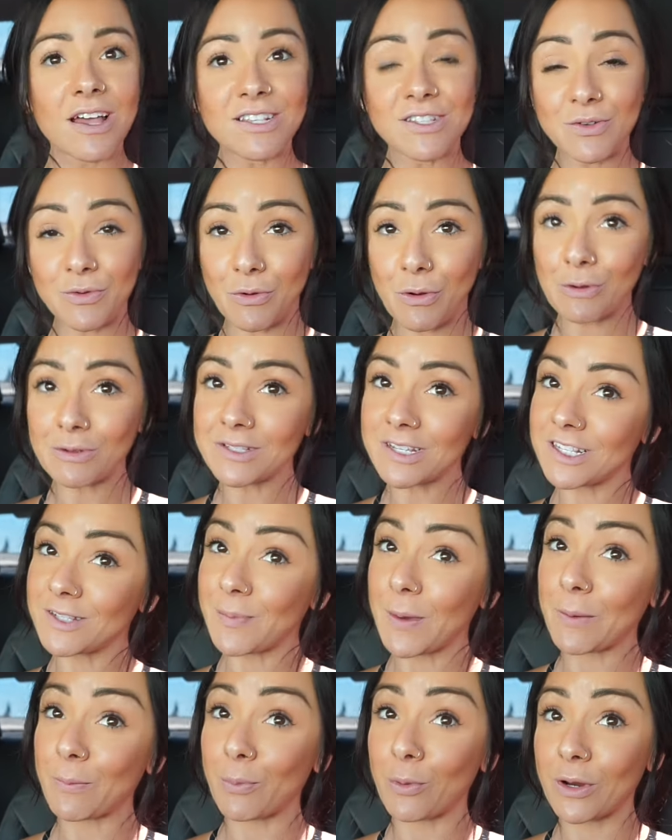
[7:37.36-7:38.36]
So Gold's has
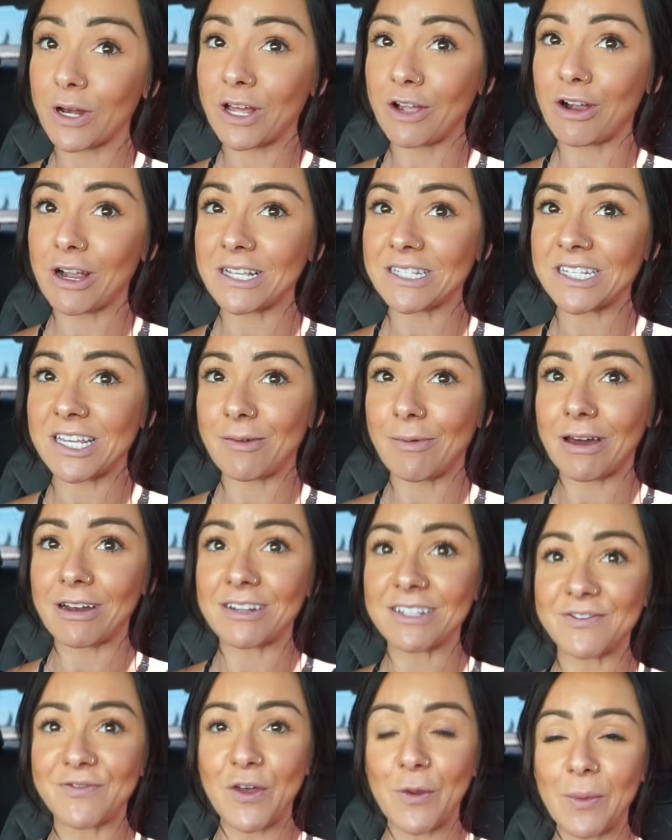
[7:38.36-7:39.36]
been pretty crazy about
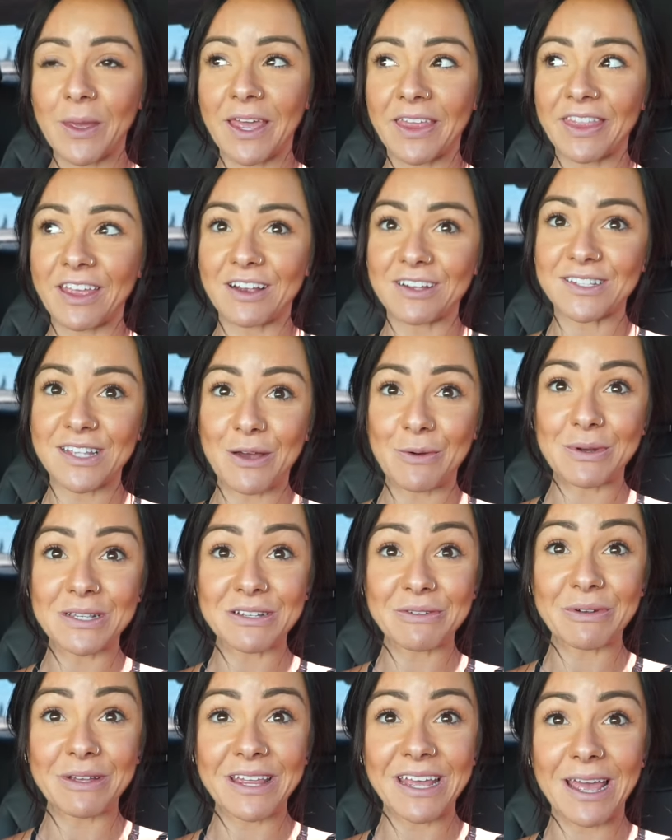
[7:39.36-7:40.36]
us filming in there, so I
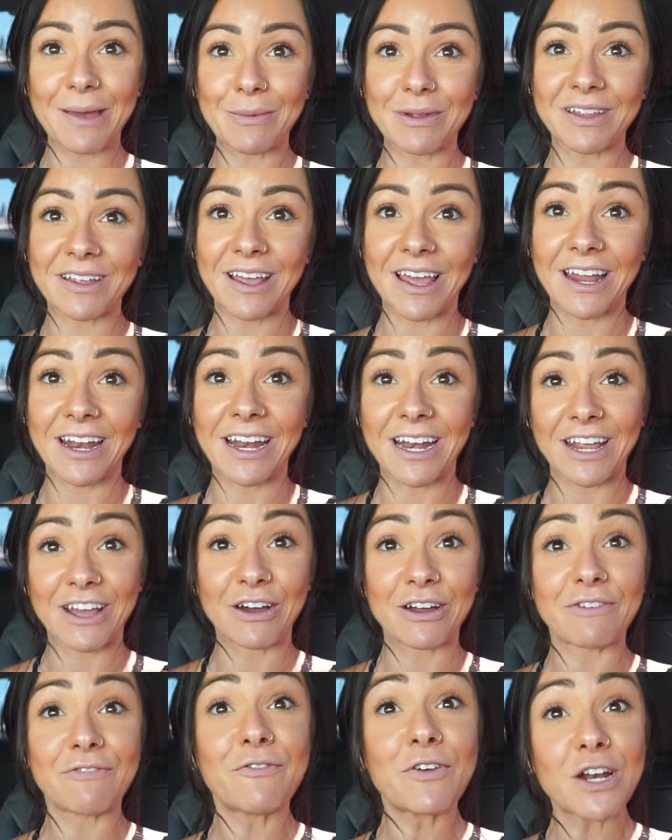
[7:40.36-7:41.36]
wasn't really able to get any
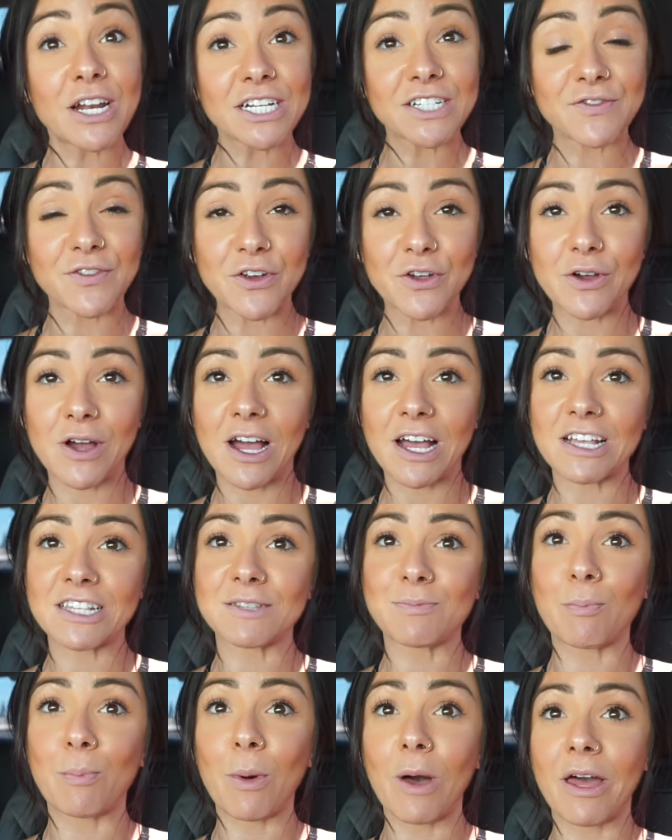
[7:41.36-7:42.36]
good footage for you
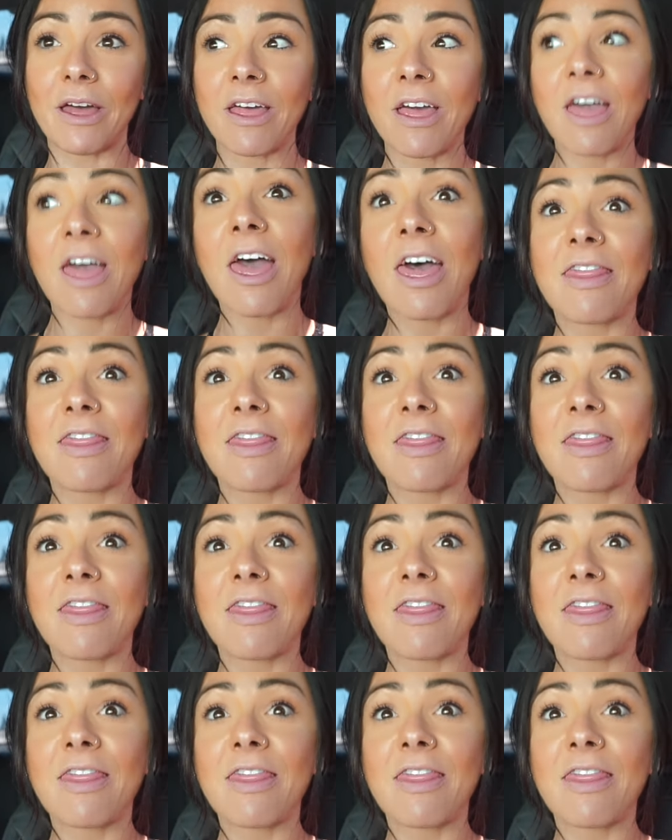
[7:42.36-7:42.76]
guys, but